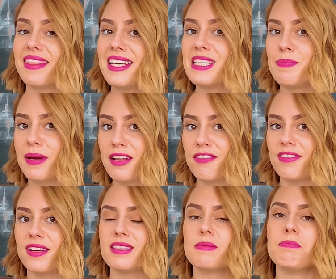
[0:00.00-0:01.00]
these
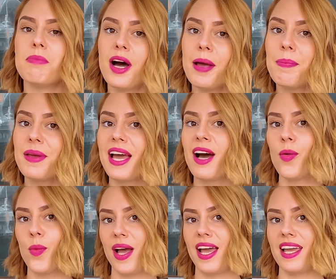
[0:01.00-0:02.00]
benefits might be
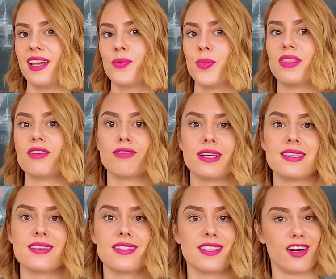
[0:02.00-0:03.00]
outweighed with the
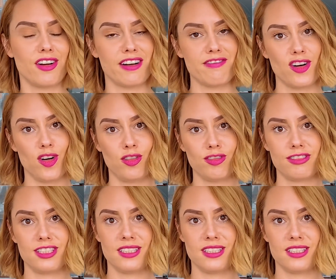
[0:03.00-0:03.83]
risks that are involved.